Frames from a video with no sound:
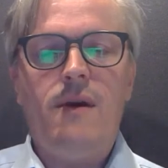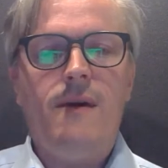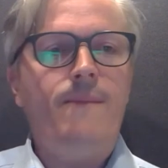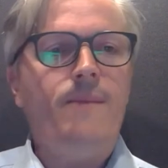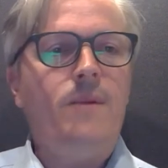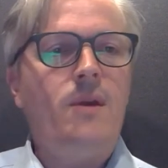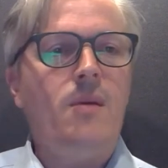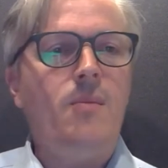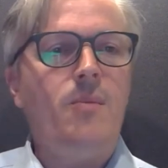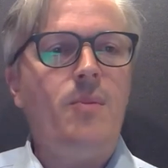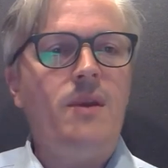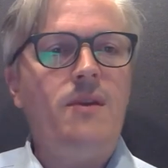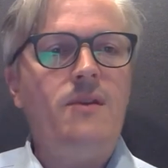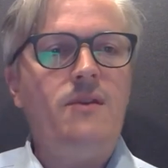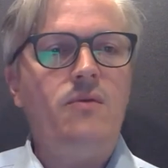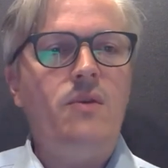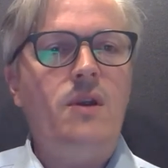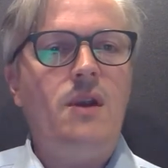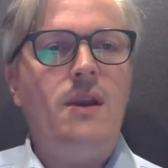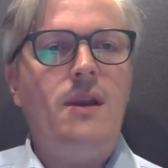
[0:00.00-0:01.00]
companies
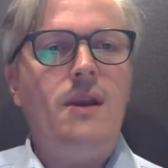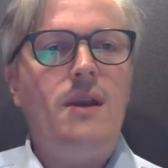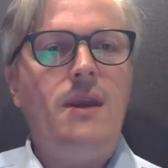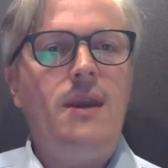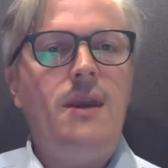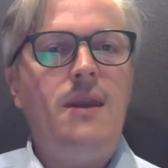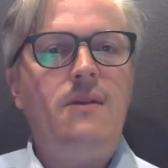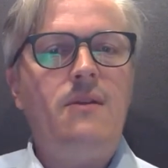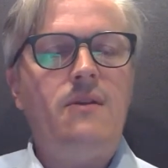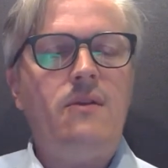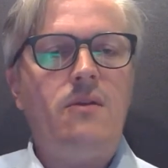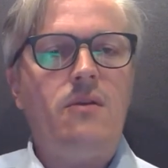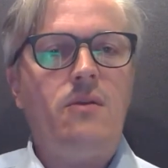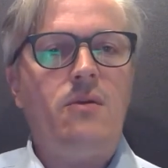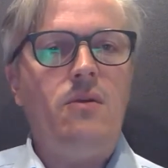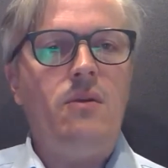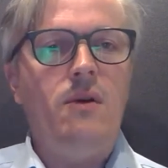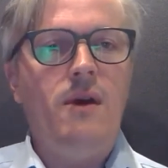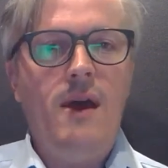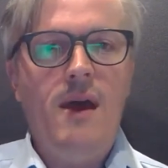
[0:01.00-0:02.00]
really need
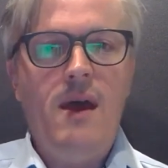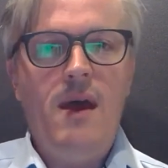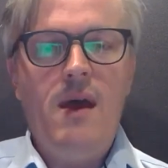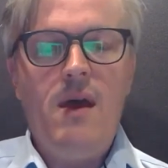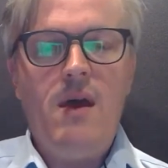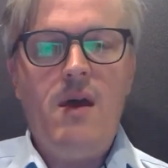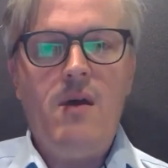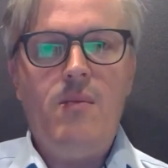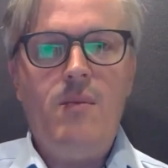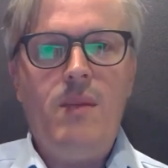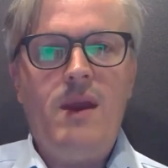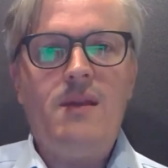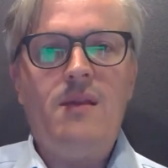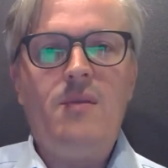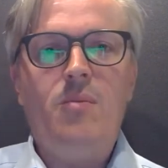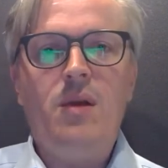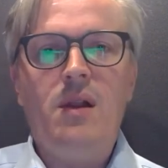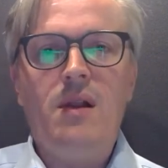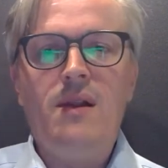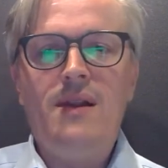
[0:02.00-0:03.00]
to make the
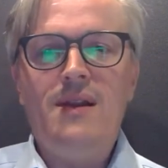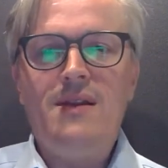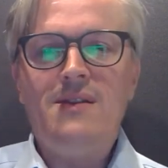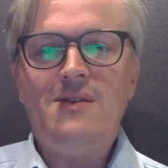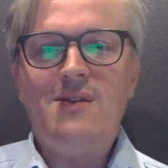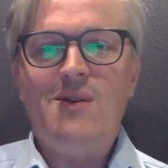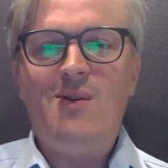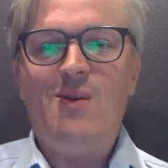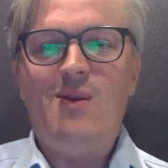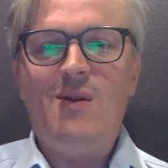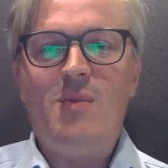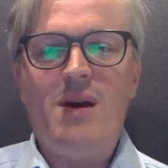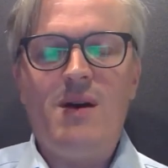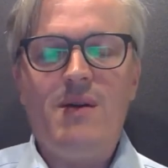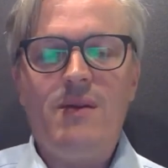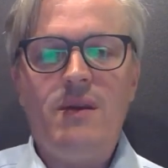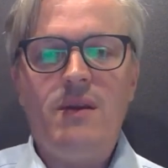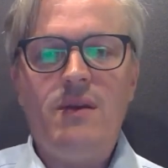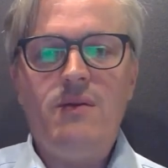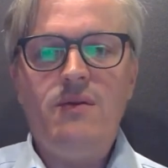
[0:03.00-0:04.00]
buildings all
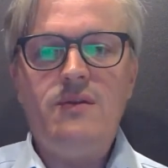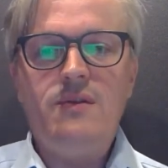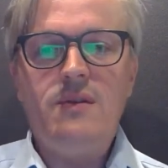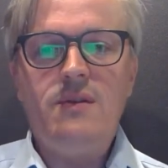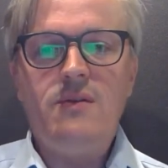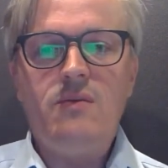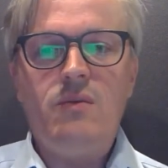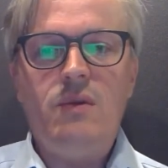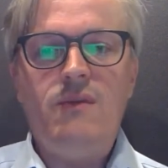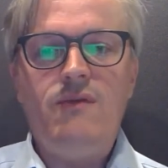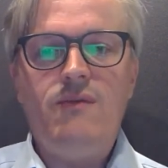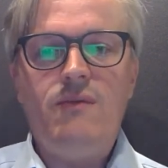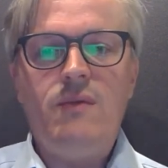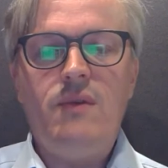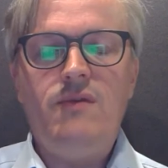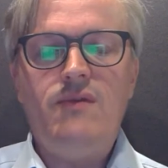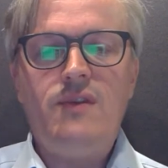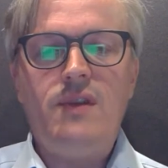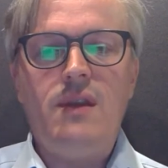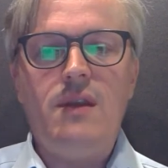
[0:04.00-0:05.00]
about the users.
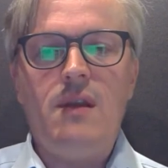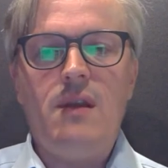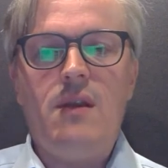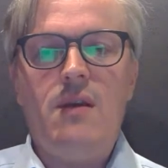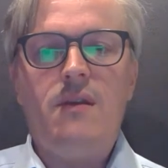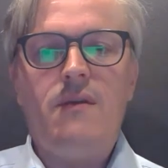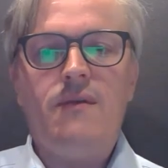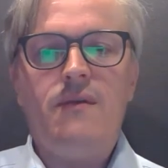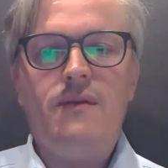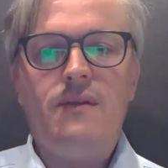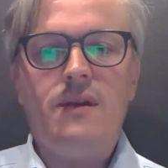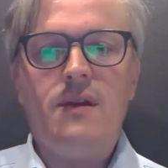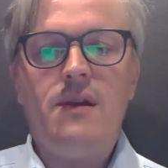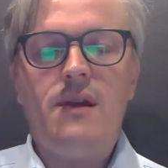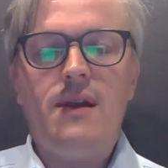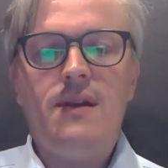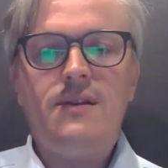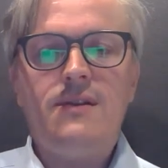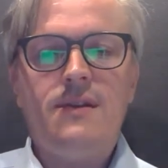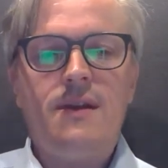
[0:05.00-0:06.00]
We've seen a lot of
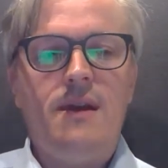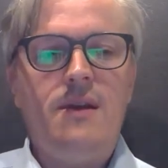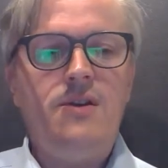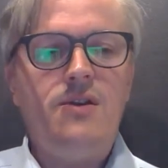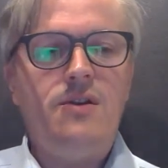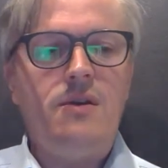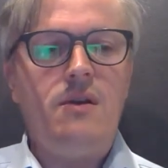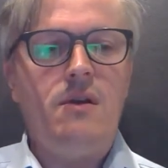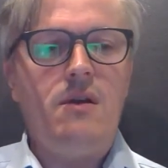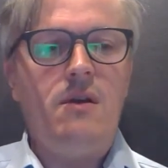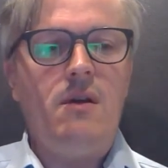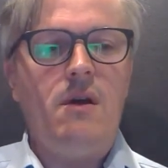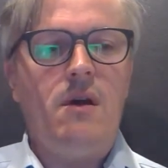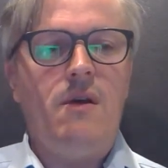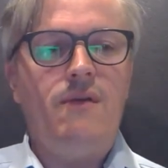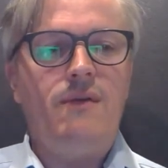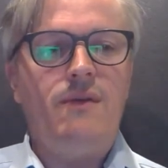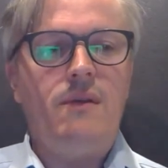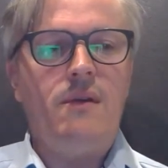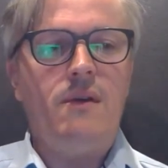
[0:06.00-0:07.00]
digitalization
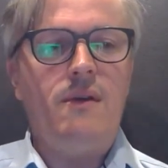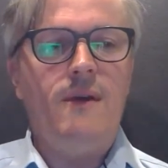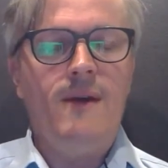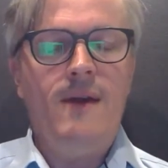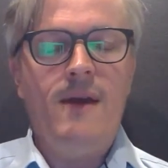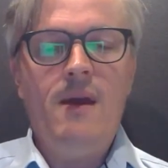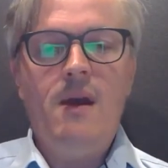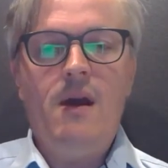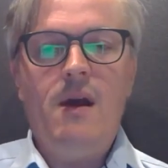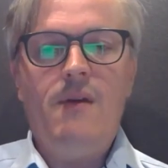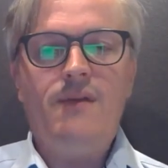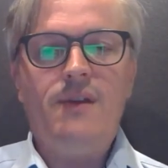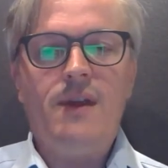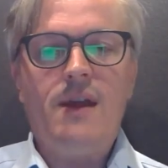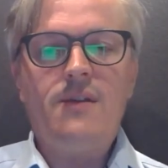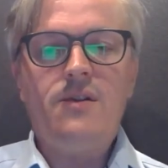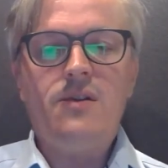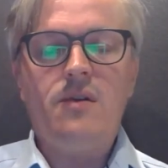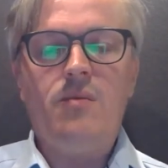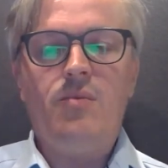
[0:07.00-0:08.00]
of the
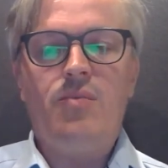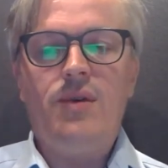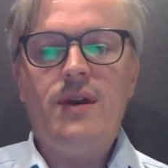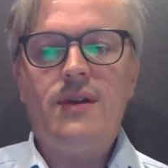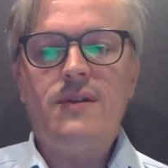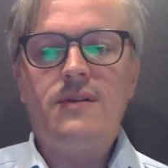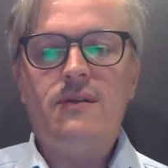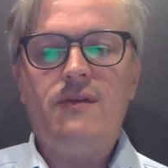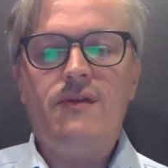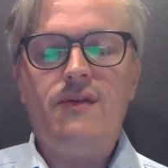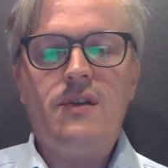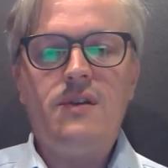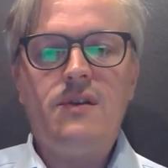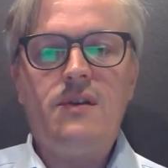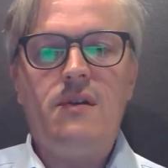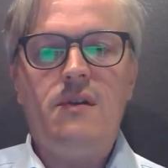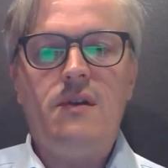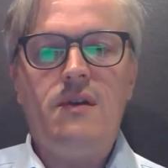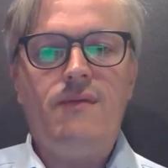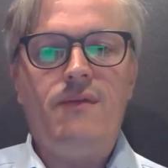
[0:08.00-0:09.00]
actual bricks, the
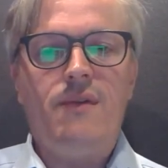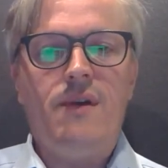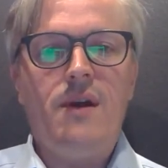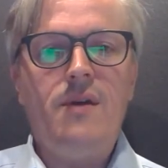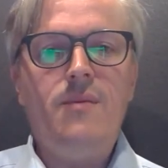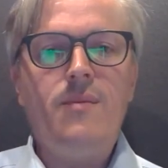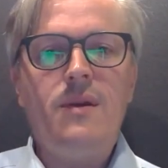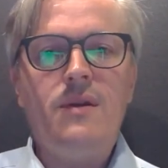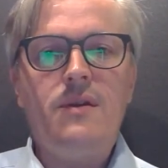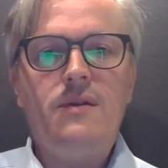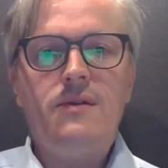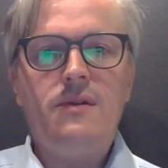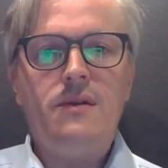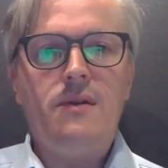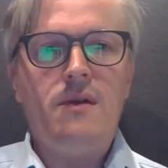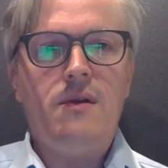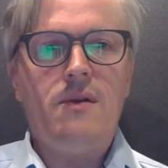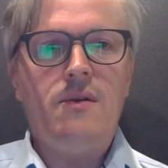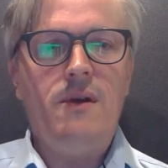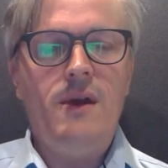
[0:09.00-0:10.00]
physical environments,
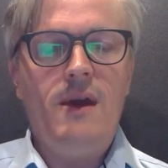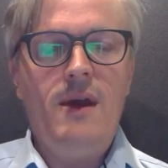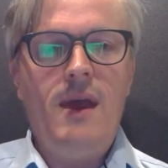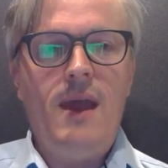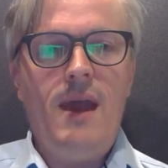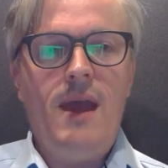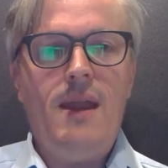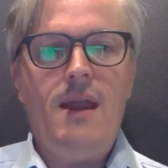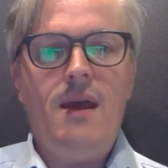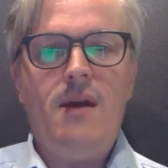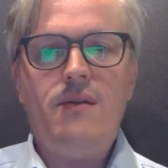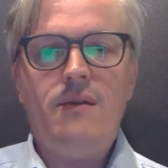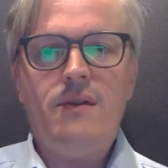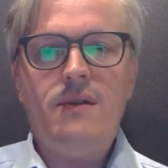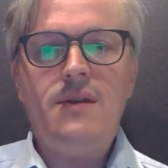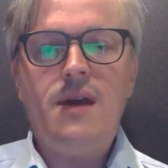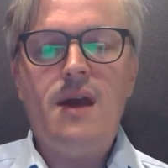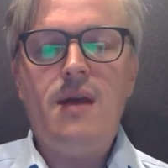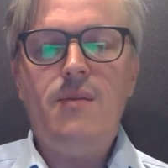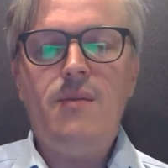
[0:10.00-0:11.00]
and now the
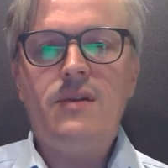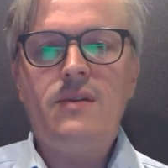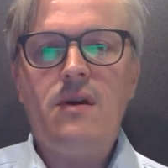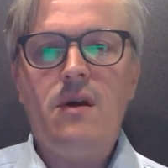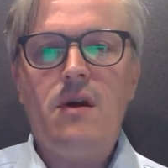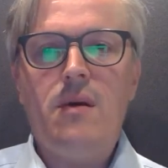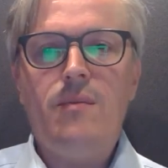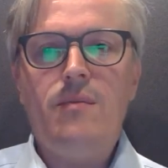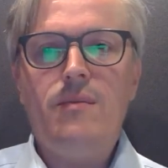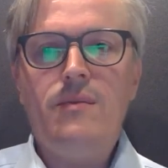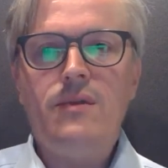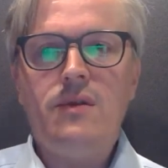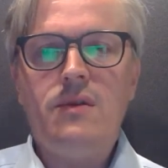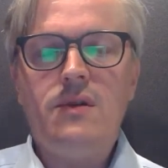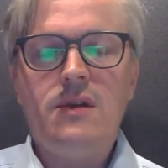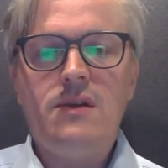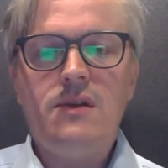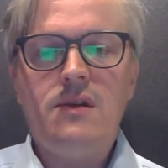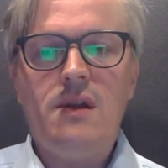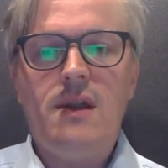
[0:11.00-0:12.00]
time has come to
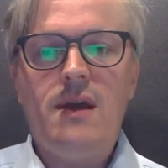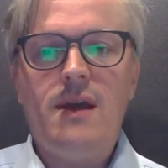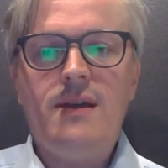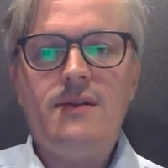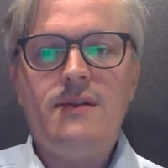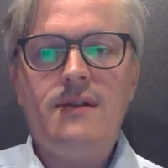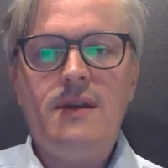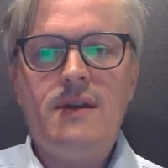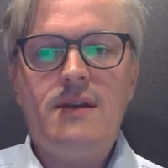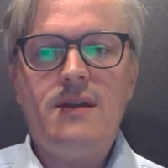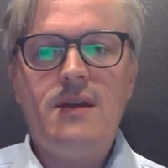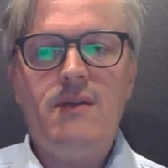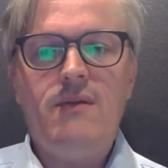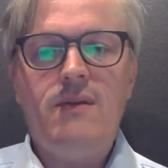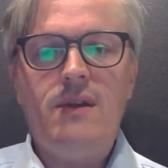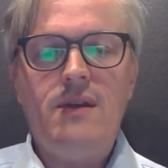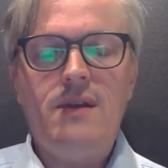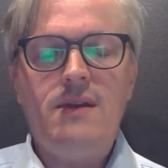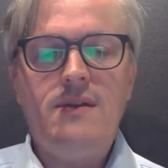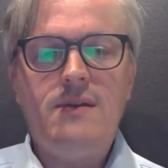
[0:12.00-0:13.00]
digitalize the
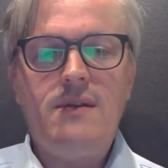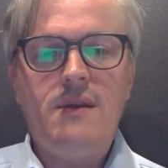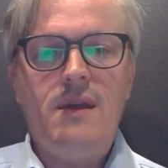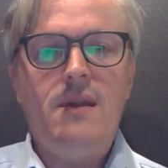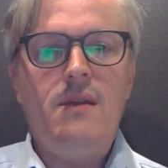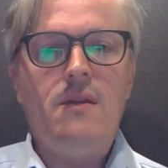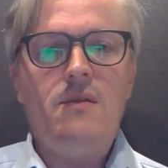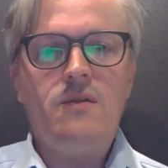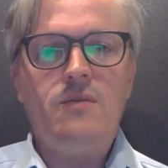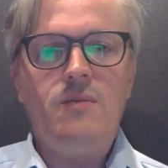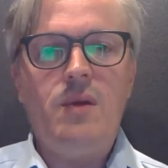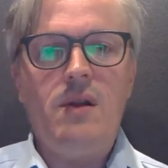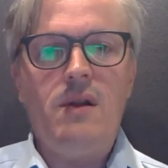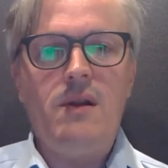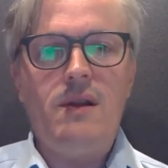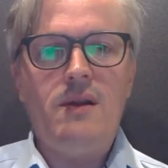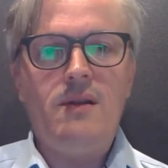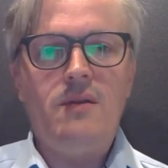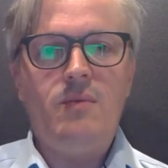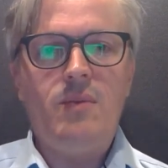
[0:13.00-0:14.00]
activities in those
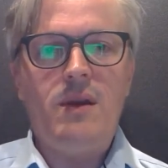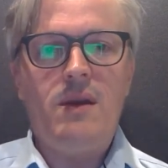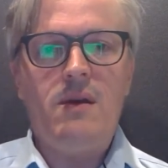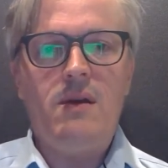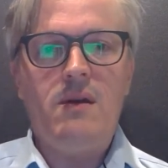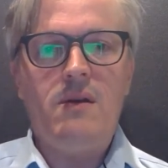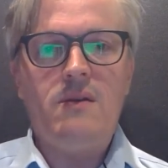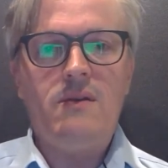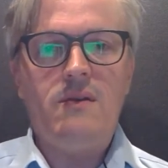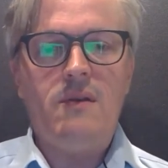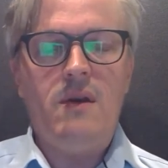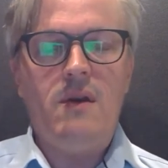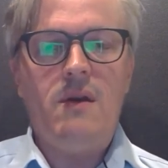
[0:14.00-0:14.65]
buildings, because